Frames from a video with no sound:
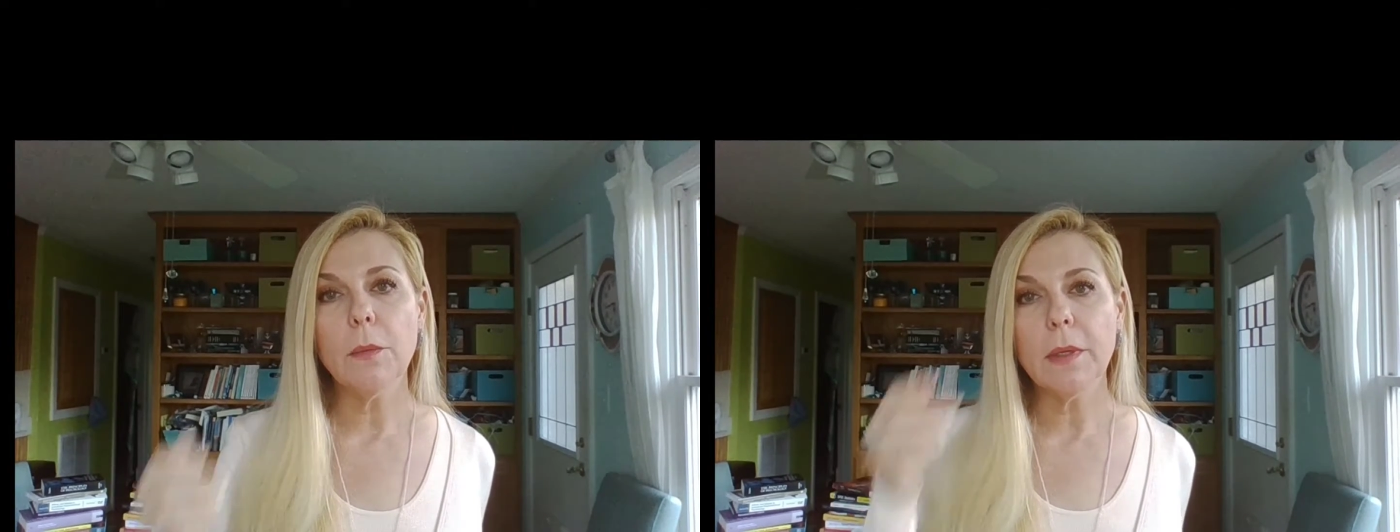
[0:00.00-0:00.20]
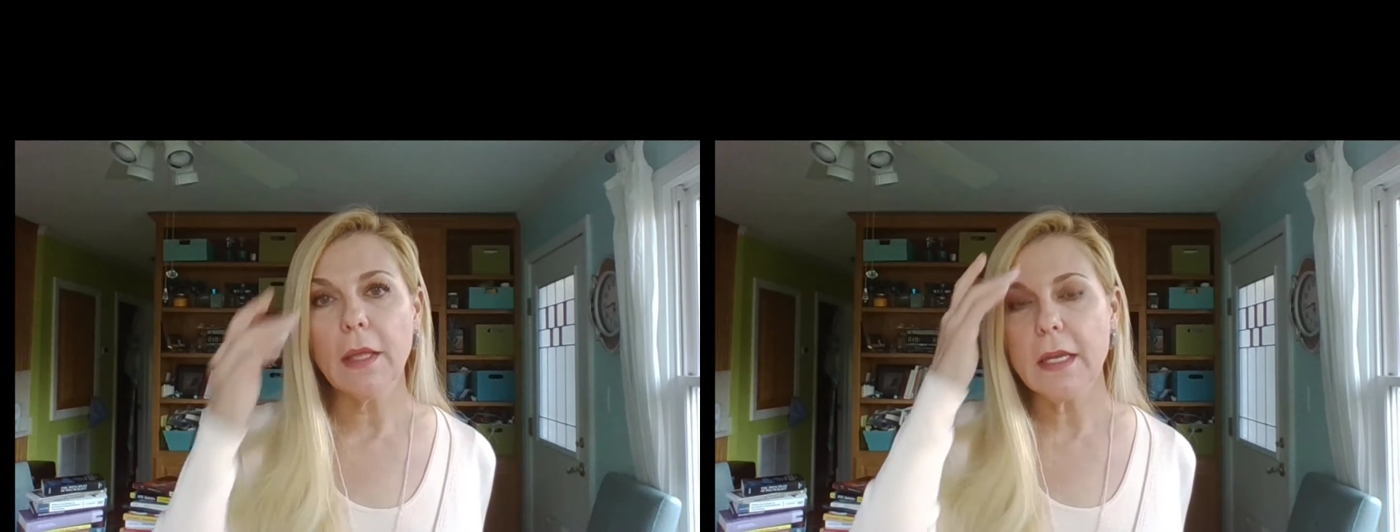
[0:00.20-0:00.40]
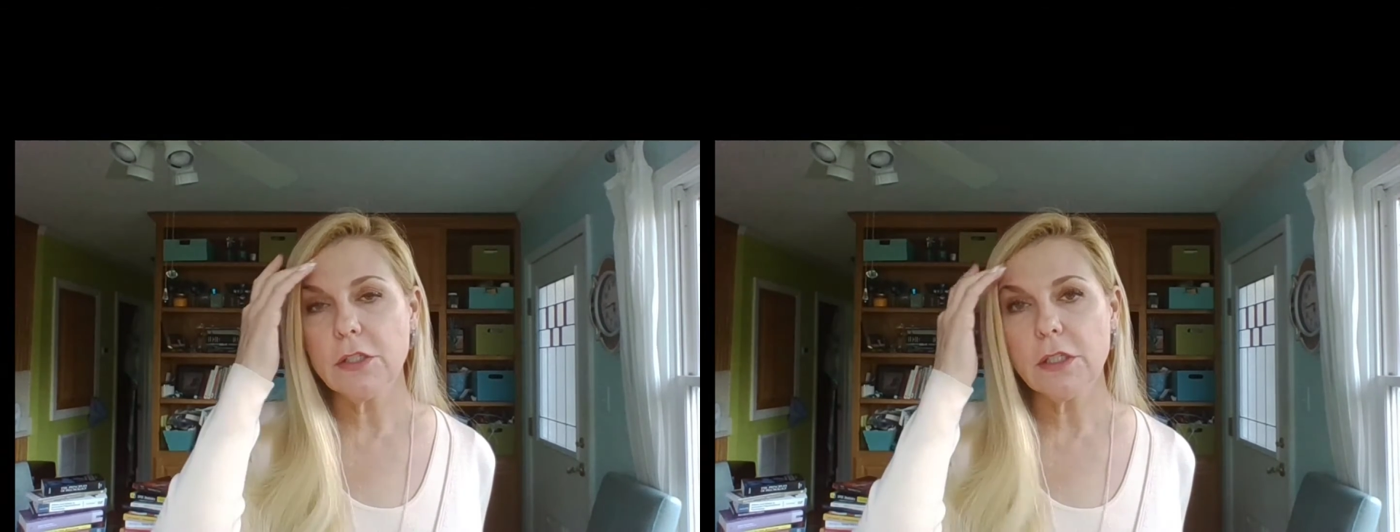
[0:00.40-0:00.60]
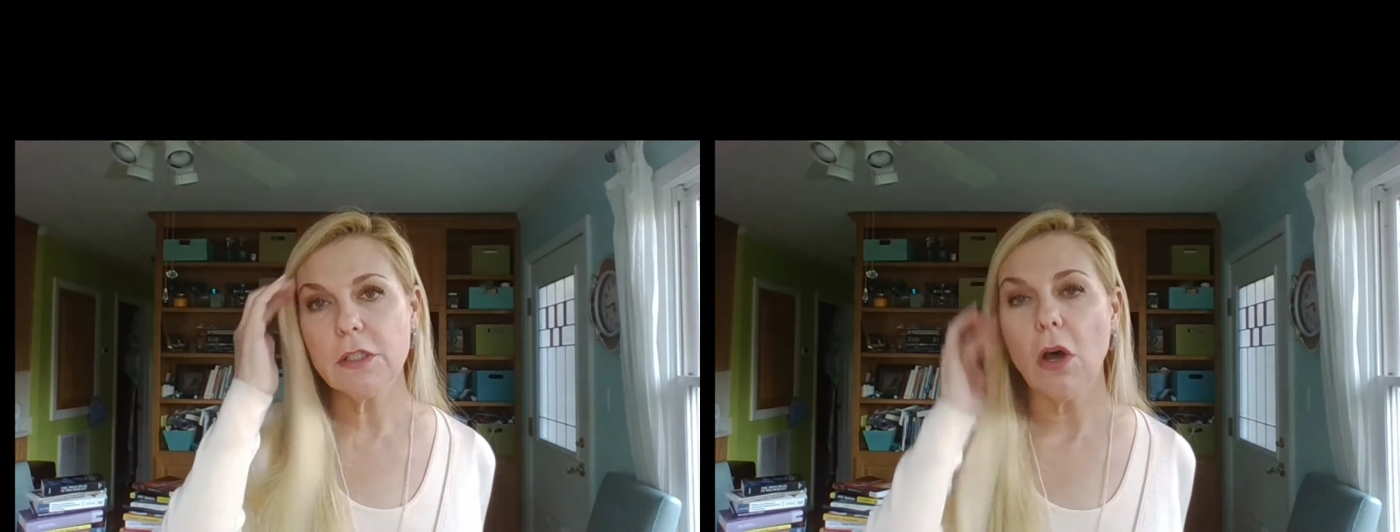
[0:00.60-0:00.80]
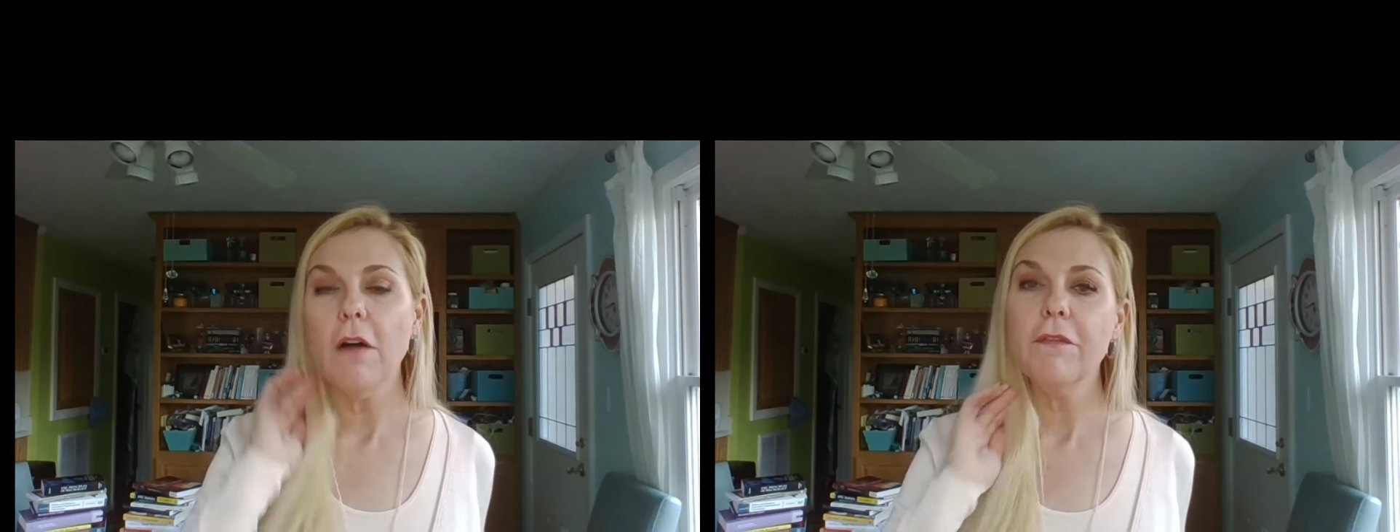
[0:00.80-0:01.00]
relations
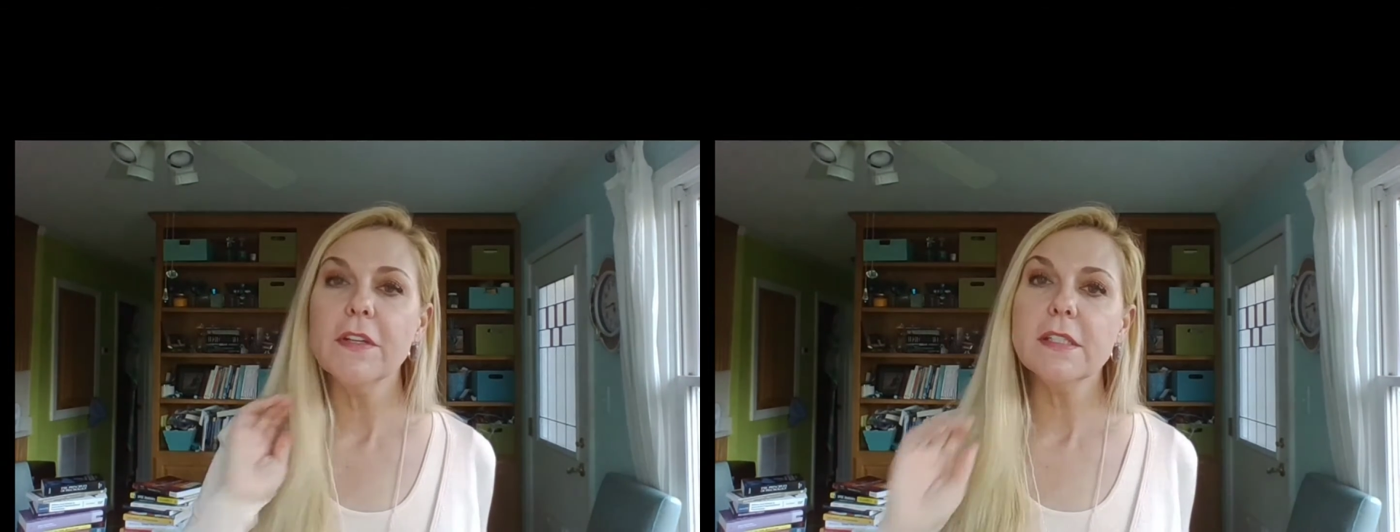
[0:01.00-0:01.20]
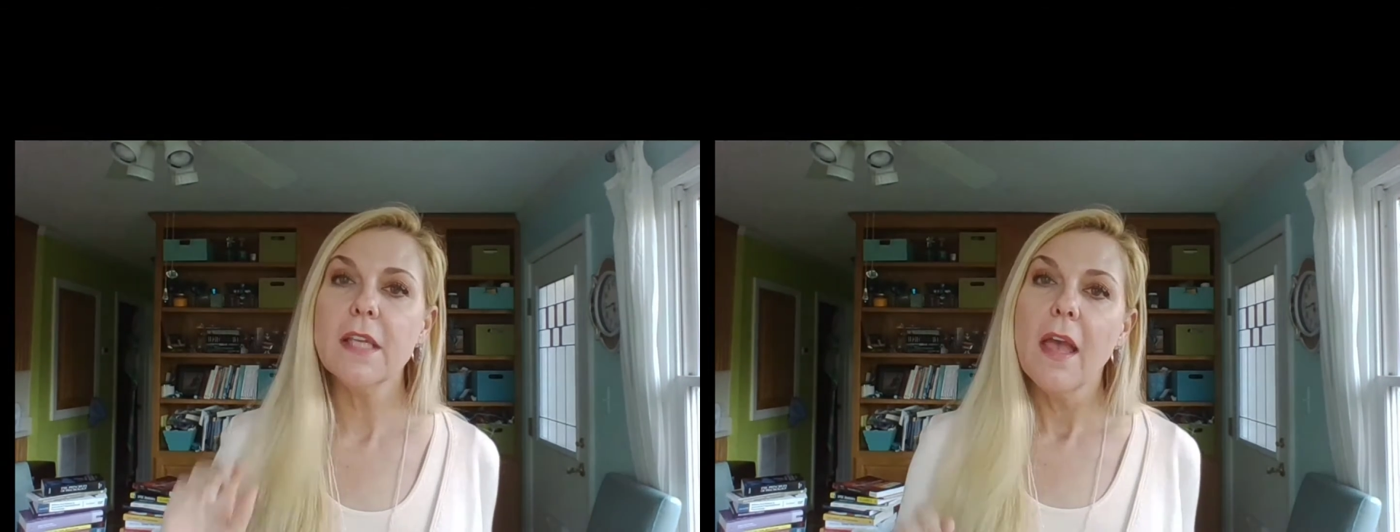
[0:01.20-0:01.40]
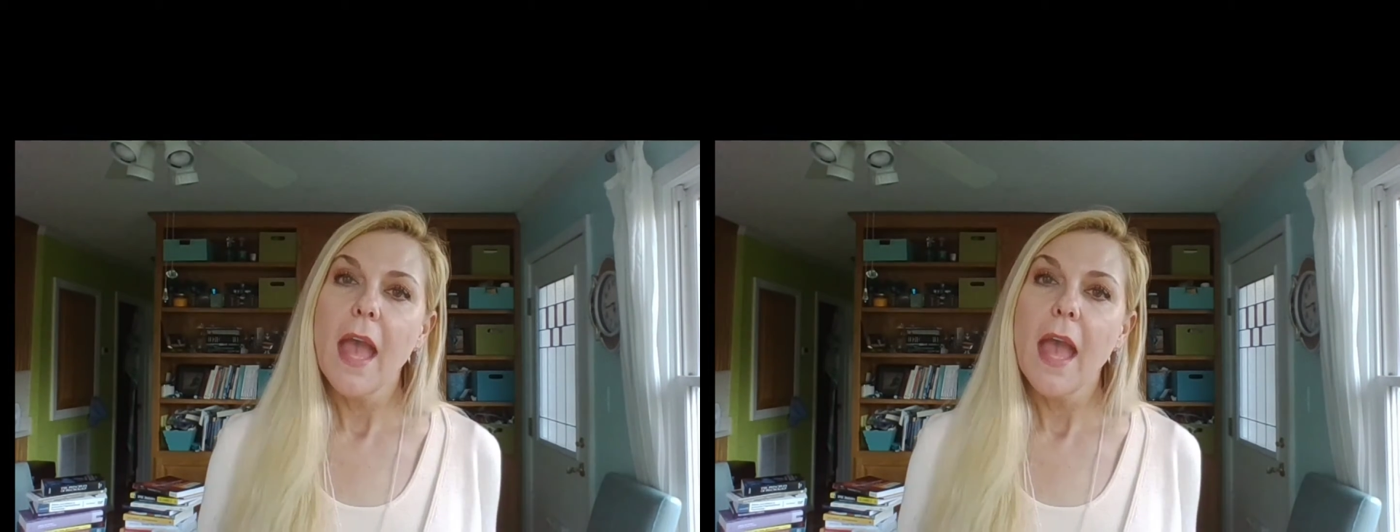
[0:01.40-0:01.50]
office,